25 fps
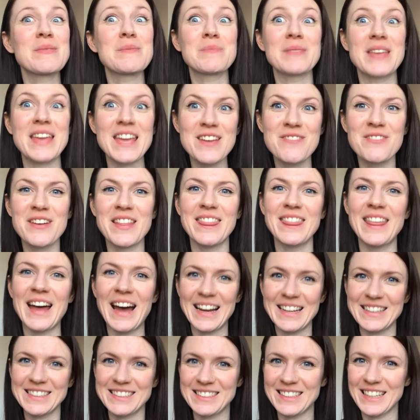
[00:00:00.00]
Even that
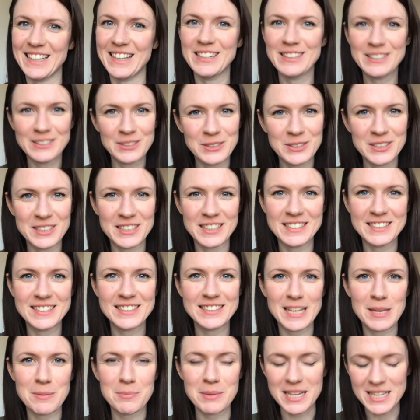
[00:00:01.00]
is included in
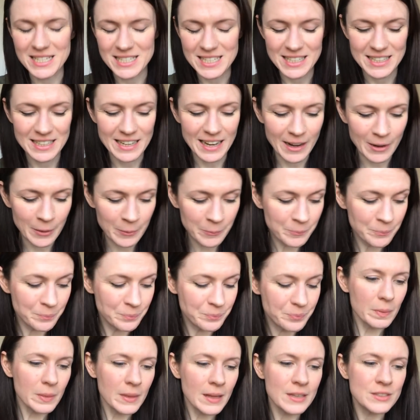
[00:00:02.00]
CPD now.
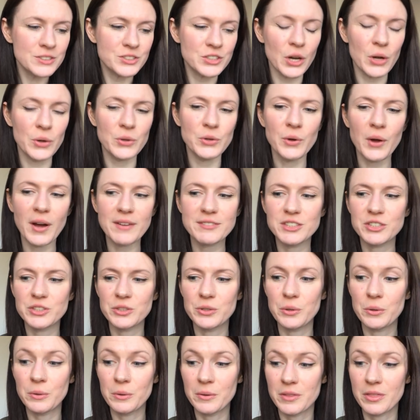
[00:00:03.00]
So you have to
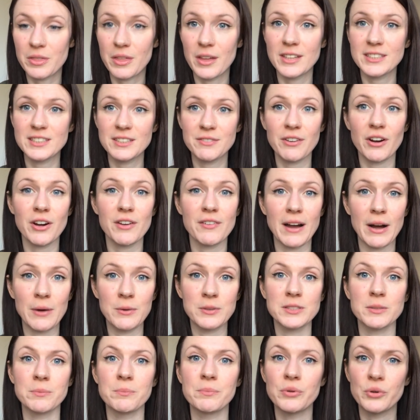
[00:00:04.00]
do 35
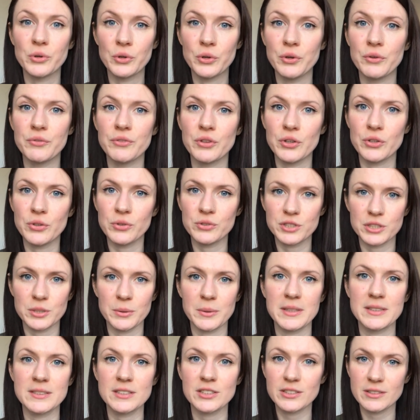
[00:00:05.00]
hours and prove that you're
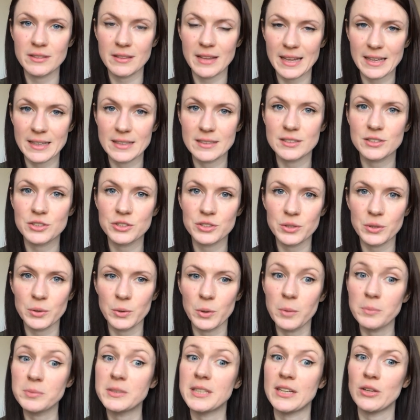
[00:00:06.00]
doing things to
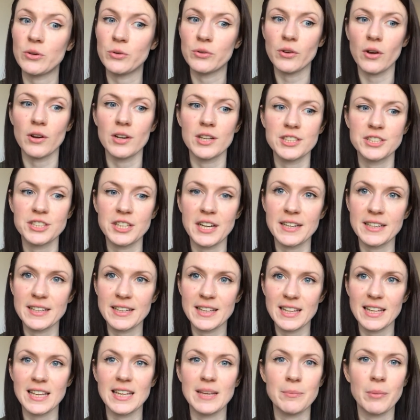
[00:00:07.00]
update your knowledge and
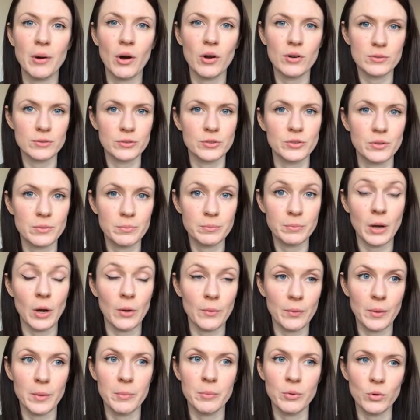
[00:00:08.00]
keep on
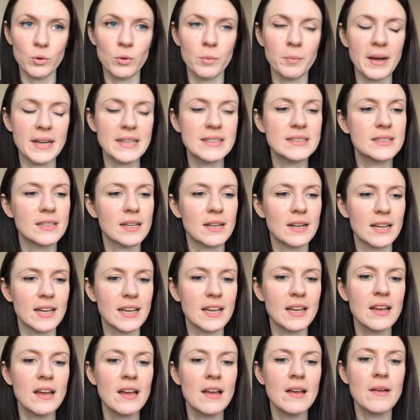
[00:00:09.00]
on the ball
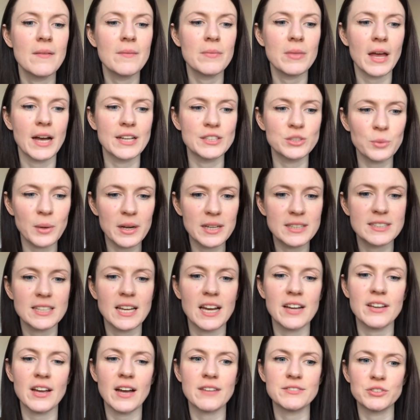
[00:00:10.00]
basically. As well as
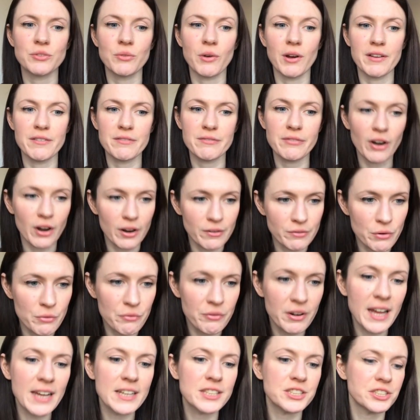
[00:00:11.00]
that you have to write five
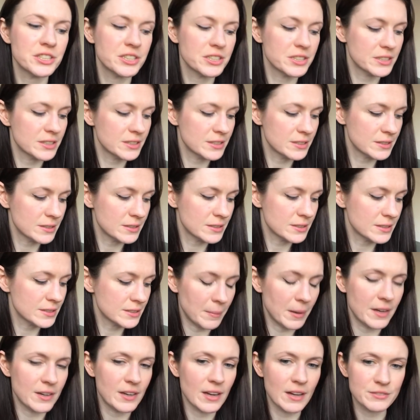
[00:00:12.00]
reflections
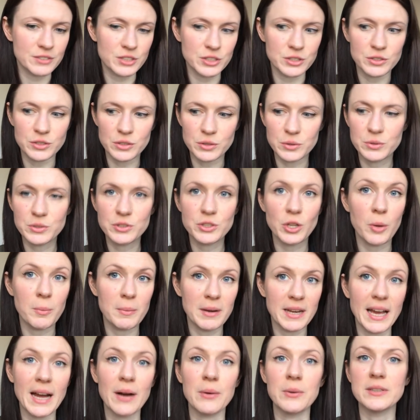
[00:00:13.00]
and you have to do so
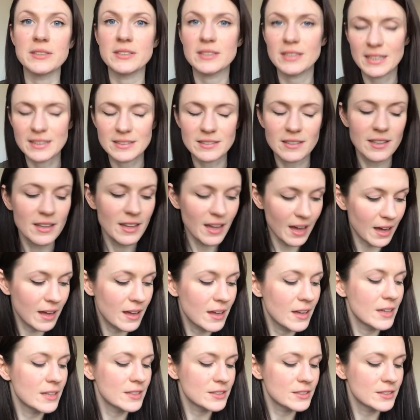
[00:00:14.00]
many hours things like that.